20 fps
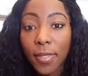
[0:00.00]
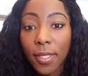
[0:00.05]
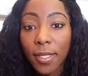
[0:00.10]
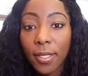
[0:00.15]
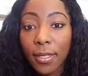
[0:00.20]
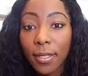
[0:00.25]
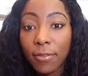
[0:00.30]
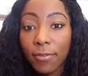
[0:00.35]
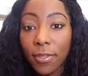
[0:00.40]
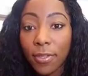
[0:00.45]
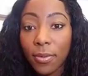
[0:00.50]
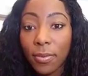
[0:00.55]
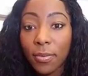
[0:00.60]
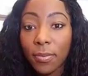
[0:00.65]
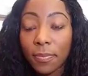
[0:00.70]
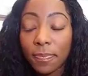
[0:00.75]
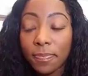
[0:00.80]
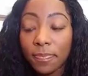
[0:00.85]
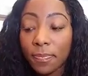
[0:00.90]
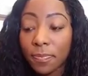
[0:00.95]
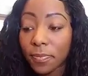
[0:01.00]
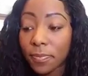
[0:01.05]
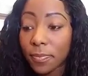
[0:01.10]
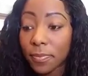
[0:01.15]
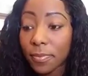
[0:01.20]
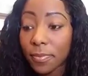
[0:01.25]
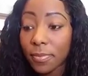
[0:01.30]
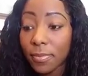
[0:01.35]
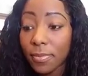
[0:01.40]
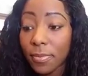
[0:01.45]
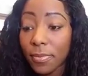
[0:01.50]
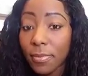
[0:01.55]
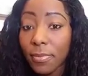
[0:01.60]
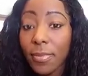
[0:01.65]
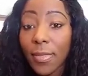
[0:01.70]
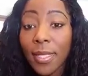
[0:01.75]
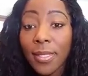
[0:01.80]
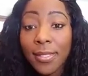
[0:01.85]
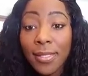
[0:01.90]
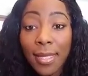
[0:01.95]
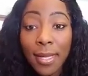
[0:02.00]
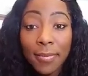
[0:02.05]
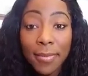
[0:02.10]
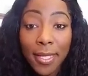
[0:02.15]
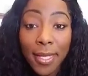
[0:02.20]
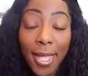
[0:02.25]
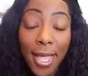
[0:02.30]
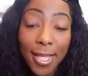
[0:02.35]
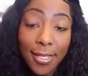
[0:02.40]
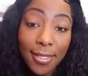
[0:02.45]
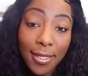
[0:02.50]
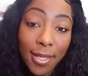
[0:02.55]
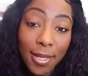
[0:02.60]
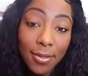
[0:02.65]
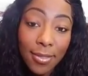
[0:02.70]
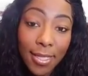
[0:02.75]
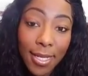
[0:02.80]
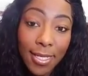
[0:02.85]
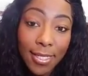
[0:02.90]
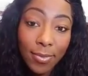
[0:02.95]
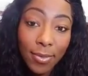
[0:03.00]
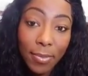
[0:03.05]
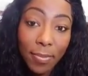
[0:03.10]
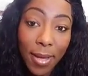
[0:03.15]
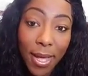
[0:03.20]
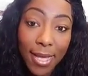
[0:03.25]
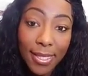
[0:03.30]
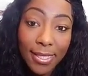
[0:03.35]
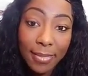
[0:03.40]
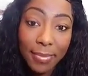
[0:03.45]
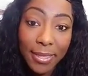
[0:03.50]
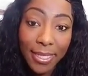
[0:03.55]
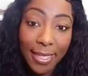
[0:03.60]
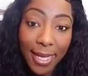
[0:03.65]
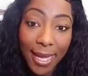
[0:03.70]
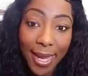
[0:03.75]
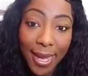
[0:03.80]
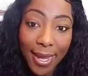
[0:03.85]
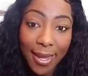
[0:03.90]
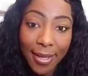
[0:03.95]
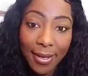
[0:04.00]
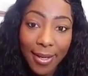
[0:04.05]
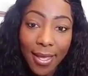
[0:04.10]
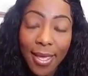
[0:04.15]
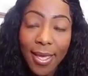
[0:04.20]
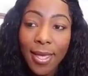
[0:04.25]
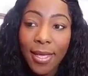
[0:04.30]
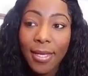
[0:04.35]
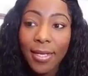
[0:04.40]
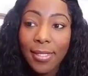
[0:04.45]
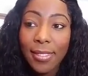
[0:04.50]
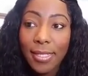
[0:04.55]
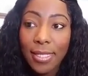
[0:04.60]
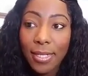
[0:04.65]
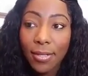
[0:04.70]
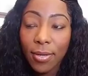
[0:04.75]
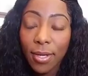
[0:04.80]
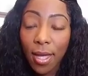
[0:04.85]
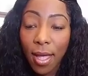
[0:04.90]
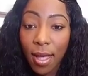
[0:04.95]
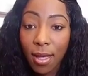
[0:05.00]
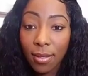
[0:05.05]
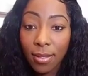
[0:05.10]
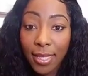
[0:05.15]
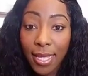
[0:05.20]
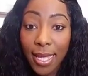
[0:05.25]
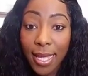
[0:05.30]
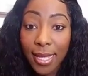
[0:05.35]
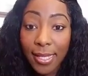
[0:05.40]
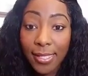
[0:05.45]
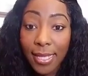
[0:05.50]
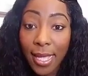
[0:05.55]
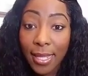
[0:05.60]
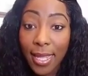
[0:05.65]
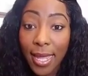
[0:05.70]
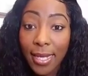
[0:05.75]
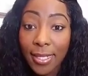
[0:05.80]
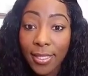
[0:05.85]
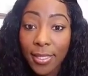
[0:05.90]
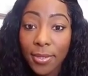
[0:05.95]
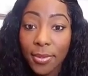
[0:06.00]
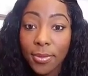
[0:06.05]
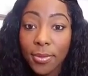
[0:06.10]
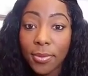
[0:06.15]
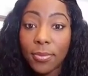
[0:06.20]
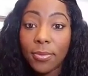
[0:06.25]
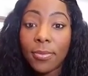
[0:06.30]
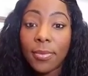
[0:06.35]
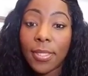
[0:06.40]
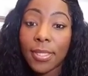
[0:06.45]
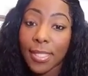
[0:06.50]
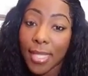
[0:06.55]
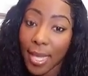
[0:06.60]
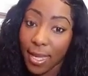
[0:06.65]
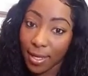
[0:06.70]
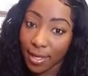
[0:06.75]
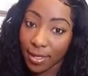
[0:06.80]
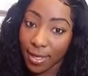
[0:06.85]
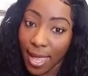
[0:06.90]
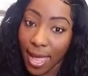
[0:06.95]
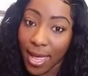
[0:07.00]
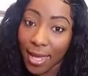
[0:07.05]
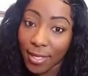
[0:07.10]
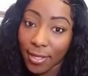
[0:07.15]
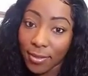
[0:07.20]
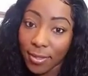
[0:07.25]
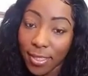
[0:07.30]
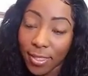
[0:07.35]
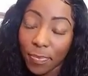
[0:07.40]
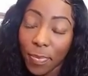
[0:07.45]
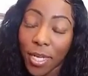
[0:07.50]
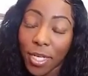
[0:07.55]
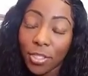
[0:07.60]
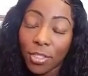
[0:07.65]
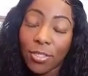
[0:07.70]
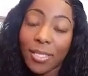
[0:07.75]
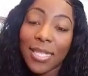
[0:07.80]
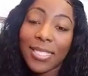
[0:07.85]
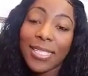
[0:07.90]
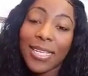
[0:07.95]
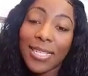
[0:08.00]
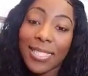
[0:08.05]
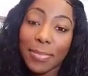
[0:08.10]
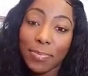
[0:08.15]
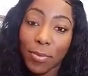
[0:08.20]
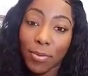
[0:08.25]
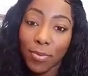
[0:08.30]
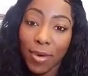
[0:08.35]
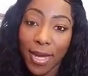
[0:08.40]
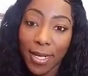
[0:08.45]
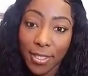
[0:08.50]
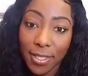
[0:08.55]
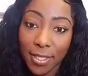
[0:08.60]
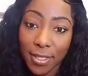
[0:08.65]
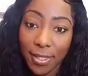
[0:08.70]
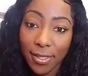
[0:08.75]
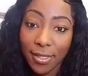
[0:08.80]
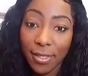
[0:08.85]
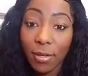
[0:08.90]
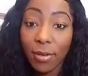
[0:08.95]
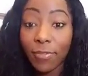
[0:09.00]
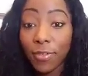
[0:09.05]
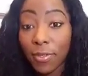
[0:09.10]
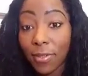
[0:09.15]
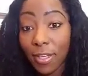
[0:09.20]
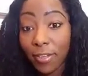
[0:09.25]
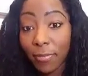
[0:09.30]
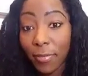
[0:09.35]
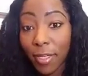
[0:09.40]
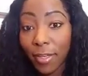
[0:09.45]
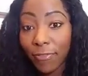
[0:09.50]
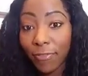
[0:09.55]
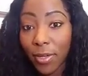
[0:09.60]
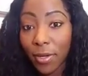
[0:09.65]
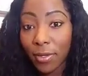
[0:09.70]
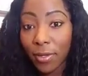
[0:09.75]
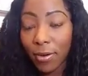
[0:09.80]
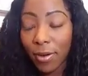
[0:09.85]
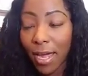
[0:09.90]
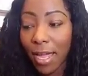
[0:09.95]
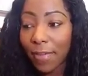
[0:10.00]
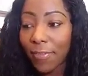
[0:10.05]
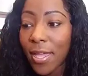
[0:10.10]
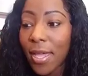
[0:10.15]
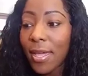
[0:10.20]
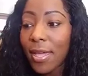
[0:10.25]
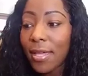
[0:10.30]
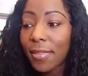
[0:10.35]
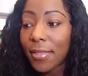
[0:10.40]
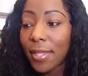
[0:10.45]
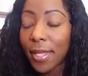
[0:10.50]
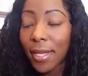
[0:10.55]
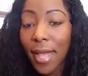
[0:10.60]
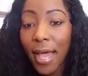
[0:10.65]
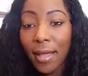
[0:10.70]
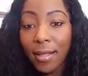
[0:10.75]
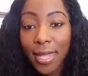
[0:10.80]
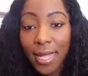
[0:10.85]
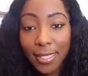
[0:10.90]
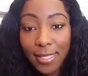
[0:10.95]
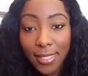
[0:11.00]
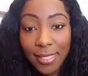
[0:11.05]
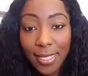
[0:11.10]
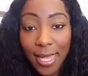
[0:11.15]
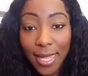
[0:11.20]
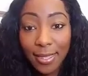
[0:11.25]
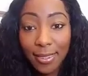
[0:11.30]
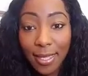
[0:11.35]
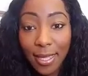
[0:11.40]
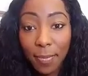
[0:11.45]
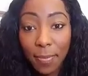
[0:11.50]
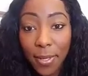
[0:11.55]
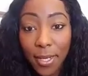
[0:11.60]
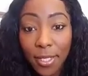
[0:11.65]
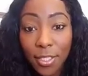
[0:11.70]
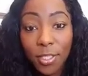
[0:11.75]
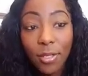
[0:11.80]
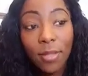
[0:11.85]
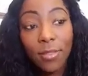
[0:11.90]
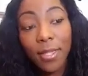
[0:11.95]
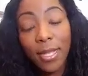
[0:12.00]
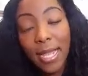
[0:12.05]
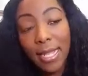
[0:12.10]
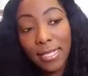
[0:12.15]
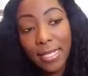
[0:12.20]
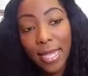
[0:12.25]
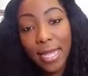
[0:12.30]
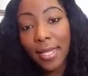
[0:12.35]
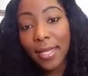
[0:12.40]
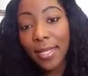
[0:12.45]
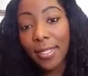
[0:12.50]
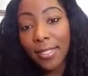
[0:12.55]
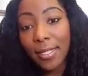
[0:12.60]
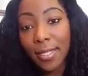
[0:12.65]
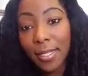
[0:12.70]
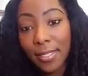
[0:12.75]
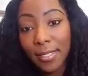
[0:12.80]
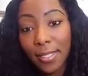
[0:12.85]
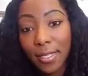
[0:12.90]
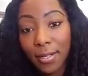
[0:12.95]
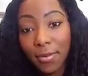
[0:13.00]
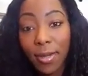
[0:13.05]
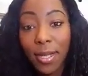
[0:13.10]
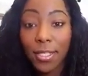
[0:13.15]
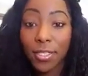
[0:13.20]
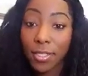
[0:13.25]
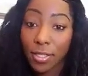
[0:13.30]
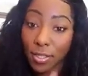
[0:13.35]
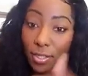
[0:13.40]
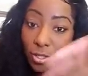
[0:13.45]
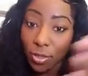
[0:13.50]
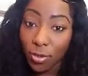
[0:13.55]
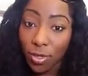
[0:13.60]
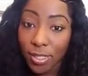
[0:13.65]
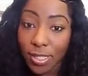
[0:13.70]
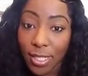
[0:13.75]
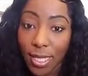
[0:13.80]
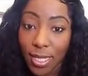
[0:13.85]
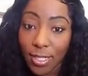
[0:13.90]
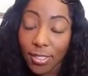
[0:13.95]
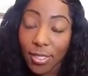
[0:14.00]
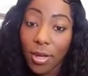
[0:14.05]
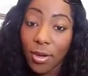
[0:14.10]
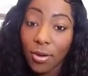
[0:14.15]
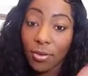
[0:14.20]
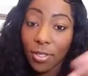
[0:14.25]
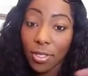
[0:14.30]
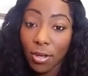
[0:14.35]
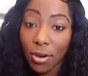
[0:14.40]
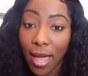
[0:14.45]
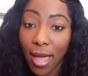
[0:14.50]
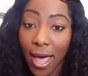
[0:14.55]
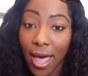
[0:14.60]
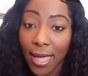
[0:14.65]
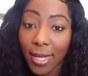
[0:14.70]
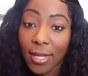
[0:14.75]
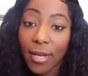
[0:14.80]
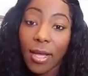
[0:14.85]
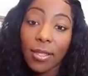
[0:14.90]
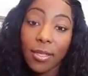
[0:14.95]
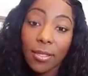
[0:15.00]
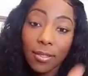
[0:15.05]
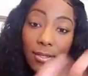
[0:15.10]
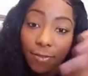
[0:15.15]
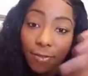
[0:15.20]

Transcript: give you something as close as we possibly can. Considering all things, I like to I use pictures as inspiration. So if you give me a photograph, then I like to take that picture, and then I take into consideration your skin tone, your eye color,